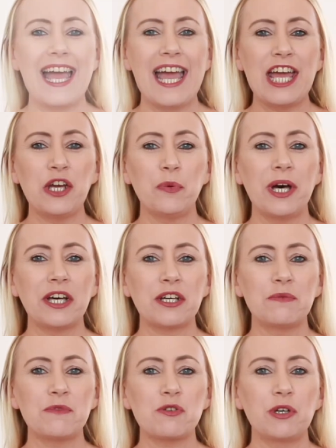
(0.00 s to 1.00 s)
Hey,
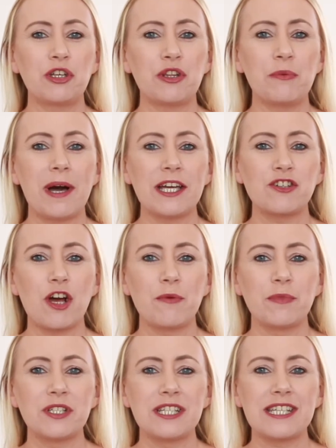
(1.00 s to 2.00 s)
welcome to another Mic
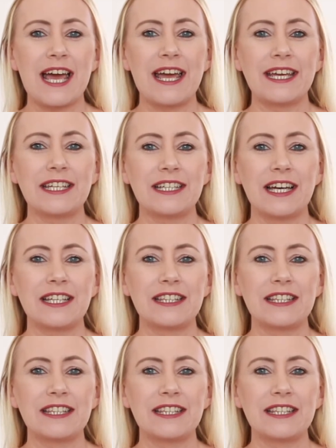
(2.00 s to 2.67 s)
Drop Monday.